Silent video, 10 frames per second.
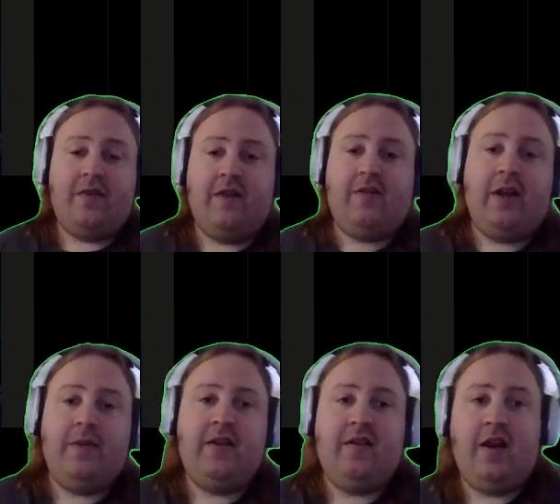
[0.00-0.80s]
I've had
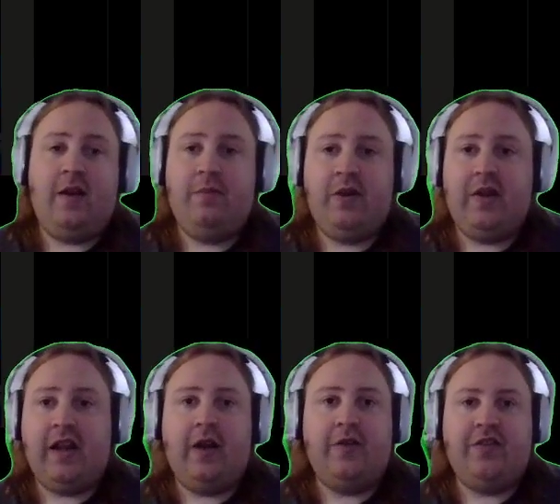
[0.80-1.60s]
my time building
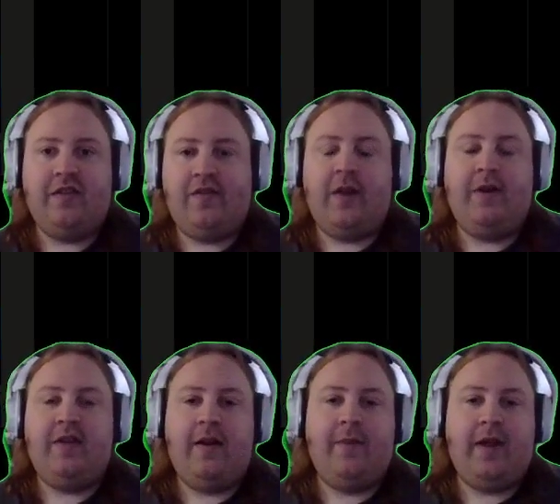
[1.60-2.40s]
houses. I've had my
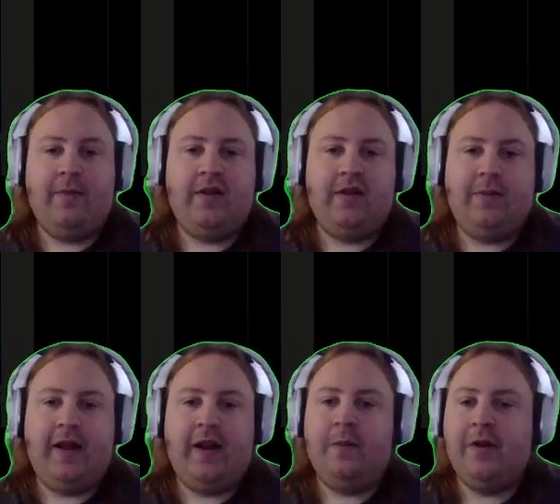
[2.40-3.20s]
time playing
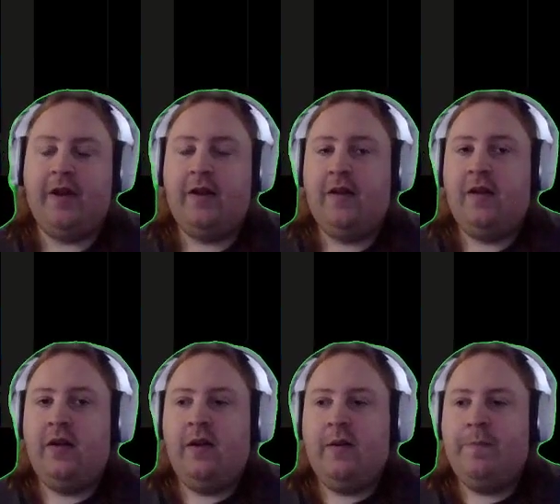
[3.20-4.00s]
multiplayer. But
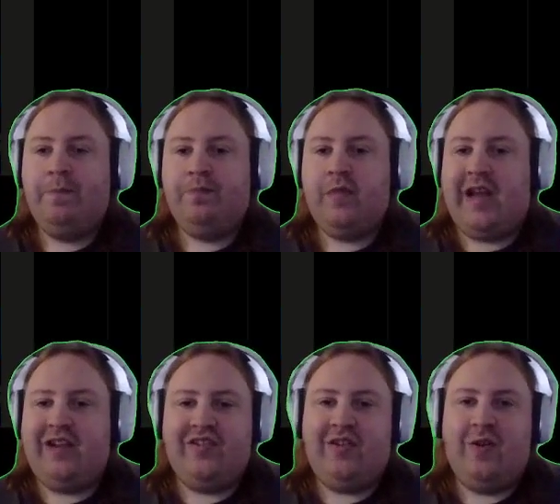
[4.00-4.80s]
I
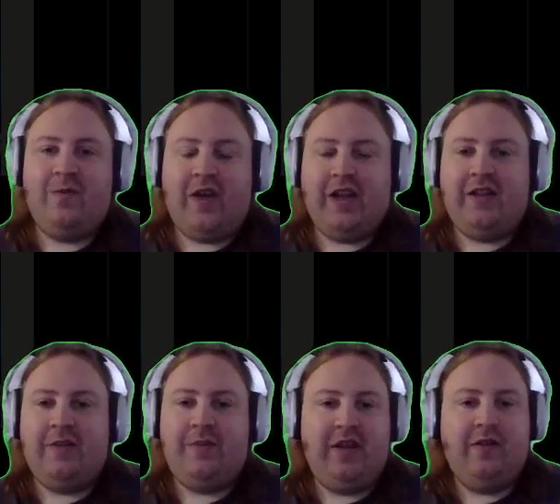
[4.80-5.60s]
just don't find the
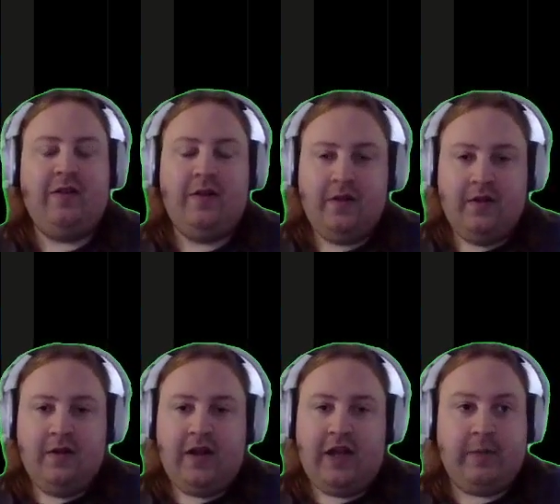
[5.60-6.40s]
appeal
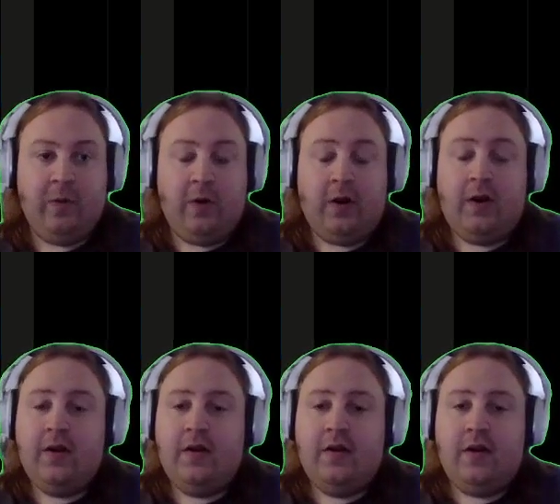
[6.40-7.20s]
anymore.
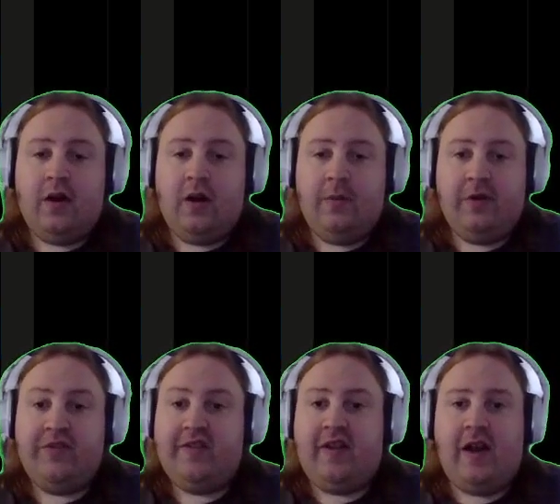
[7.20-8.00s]
There was
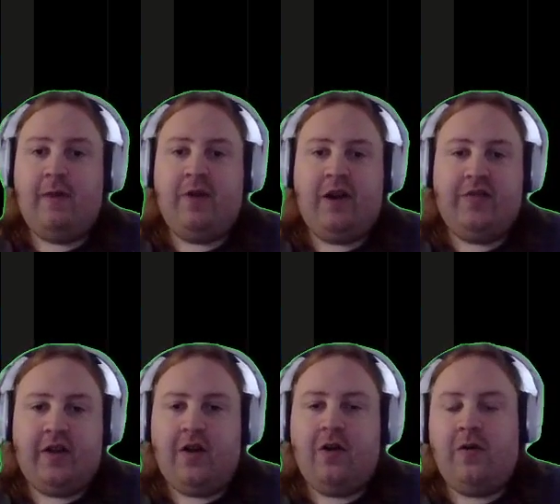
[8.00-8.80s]
a time when I was like,
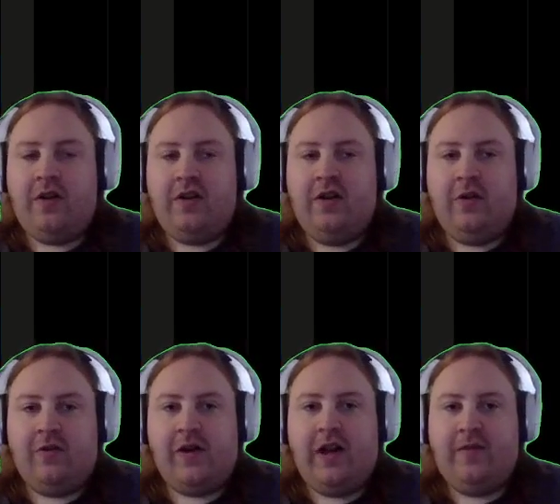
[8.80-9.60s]
oh,
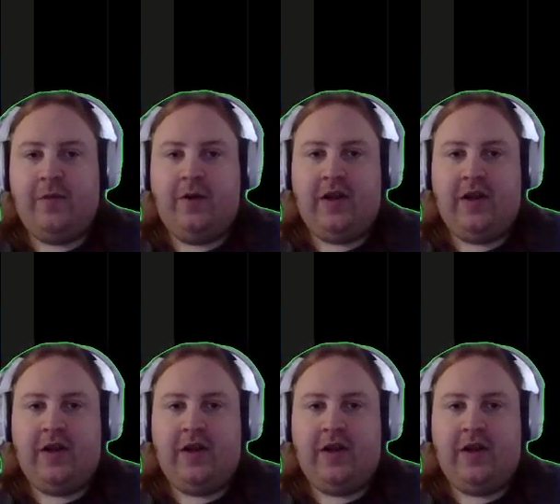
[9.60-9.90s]
creative mode.